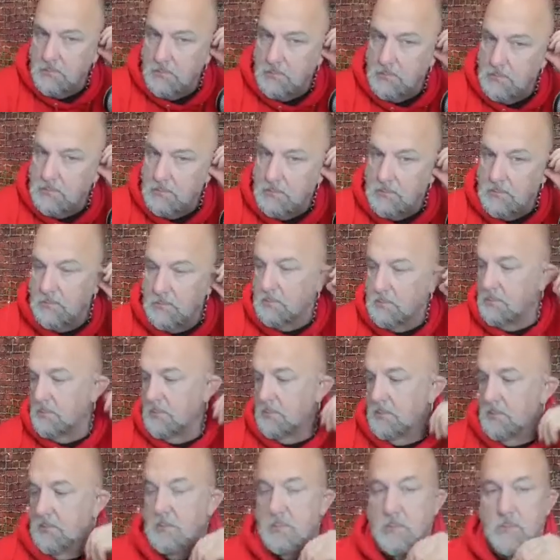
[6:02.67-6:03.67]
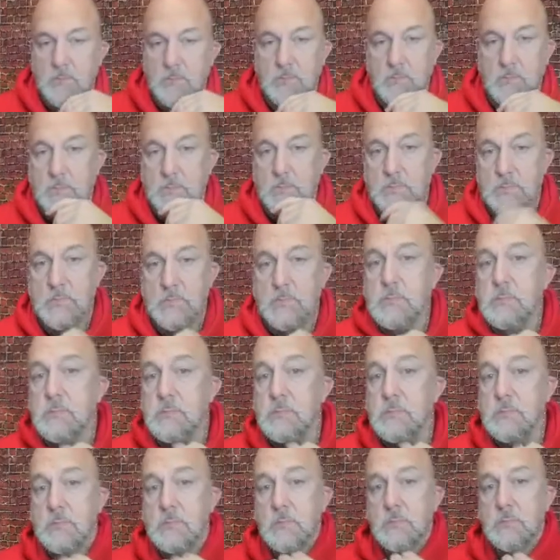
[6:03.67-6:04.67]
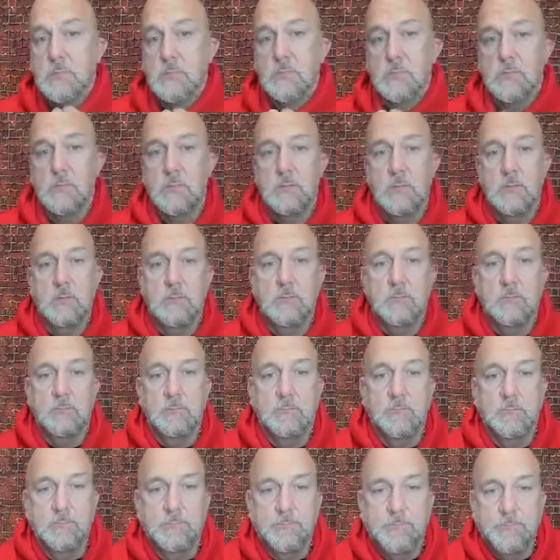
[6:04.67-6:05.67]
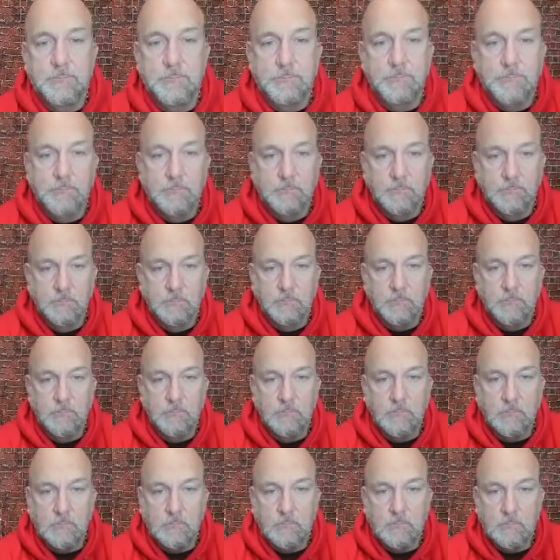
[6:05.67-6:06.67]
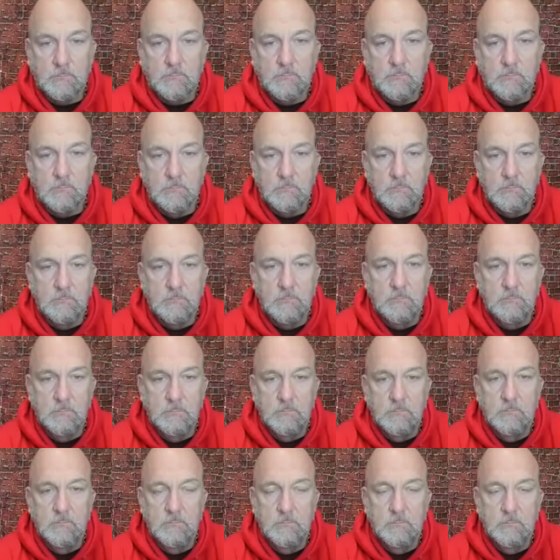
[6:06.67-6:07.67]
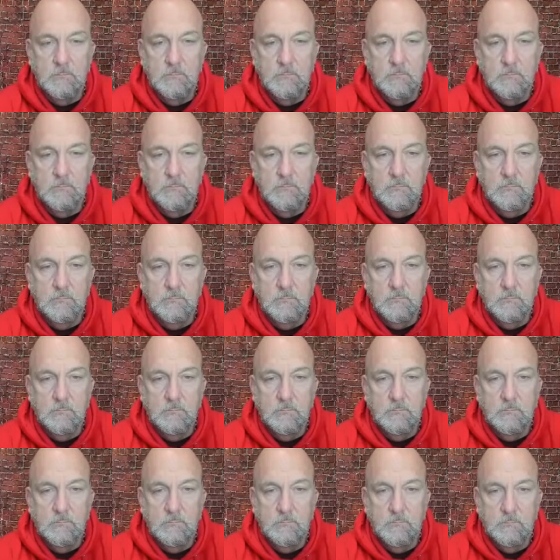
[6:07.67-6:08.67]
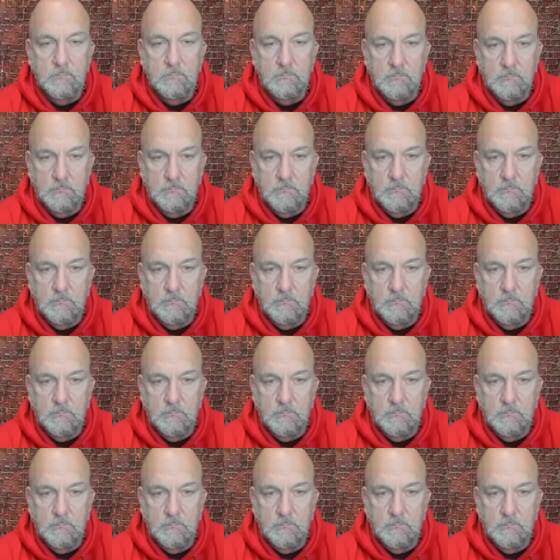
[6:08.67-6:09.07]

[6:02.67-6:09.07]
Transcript: (silent)